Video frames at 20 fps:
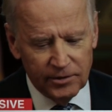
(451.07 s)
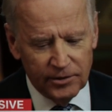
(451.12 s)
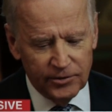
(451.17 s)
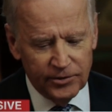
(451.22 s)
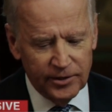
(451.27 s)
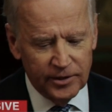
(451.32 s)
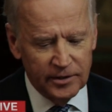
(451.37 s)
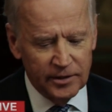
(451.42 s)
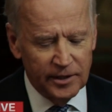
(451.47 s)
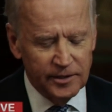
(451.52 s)
the
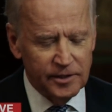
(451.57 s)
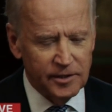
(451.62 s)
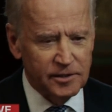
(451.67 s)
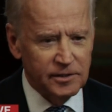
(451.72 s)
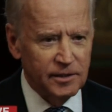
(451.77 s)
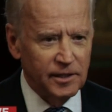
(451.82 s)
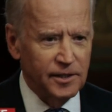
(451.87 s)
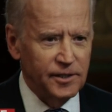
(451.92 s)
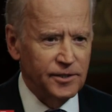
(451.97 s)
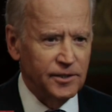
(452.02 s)

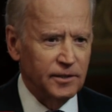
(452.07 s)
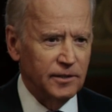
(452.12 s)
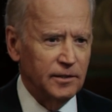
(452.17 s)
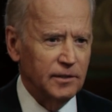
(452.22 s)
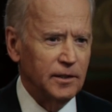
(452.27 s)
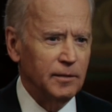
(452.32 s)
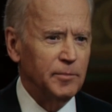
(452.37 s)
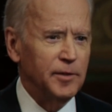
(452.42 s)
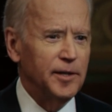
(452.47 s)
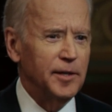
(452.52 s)
legislation
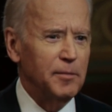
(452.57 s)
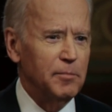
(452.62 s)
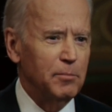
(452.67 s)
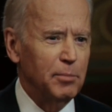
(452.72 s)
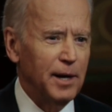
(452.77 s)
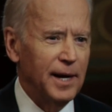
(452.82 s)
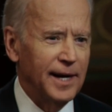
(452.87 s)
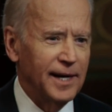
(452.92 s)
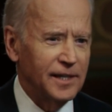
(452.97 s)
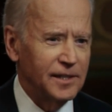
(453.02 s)
limiting
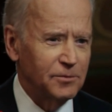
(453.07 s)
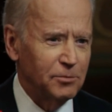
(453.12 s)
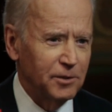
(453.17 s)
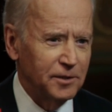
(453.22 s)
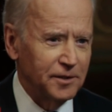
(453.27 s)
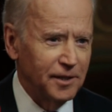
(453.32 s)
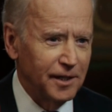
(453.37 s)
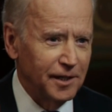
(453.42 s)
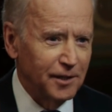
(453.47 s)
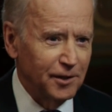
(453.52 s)
banks what
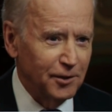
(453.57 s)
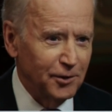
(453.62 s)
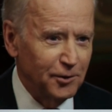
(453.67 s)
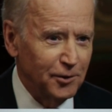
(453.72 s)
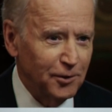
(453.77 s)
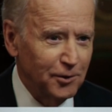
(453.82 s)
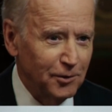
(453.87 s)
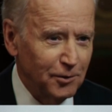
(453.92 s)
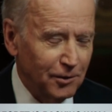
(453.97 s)
they could do,